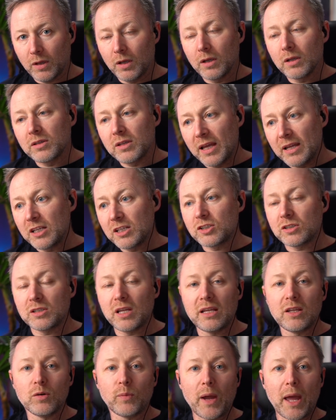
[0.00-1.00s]
Then he's doing
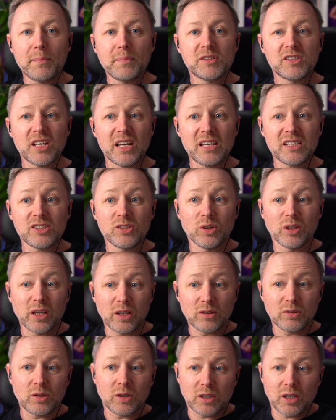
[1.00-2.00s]
the websites, you know, like
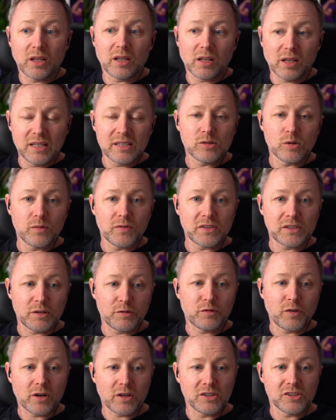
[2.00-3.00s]
there is obviously
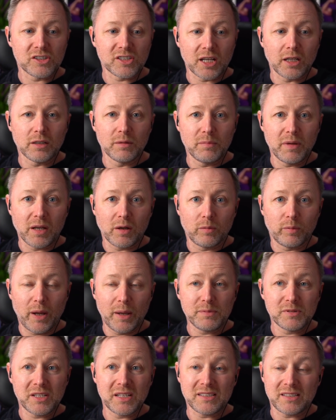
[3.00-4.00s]
fucking skill in making
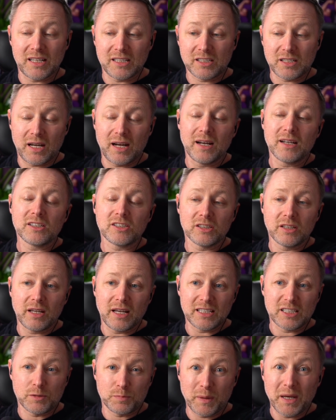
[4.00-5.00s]
websites. It's actually,
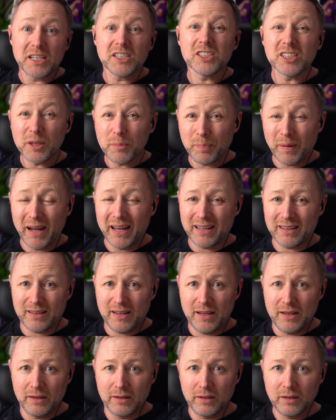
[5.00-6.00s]
especially back
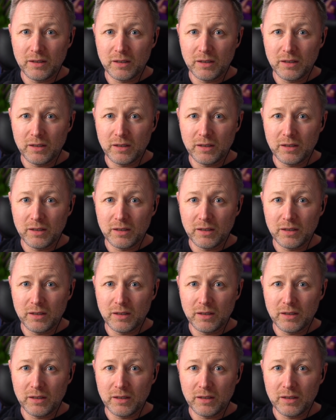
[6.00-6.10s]
then,